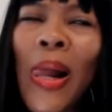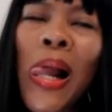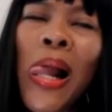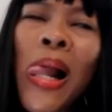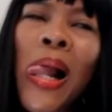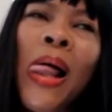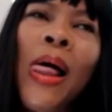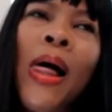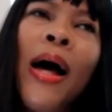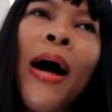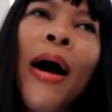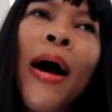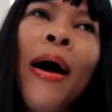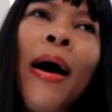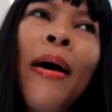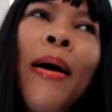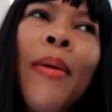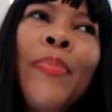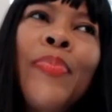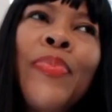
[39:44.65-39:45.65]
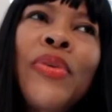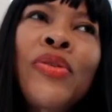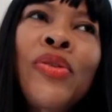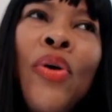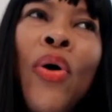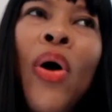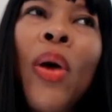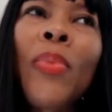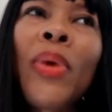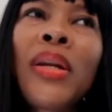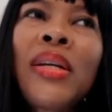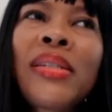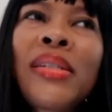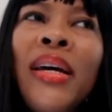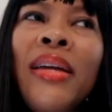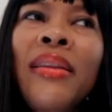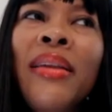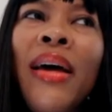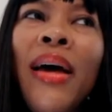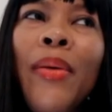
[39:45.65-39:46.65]
Yeah. Um, so I'm gonna
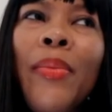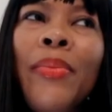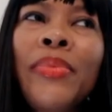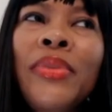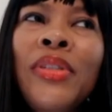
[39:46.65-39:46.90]
say that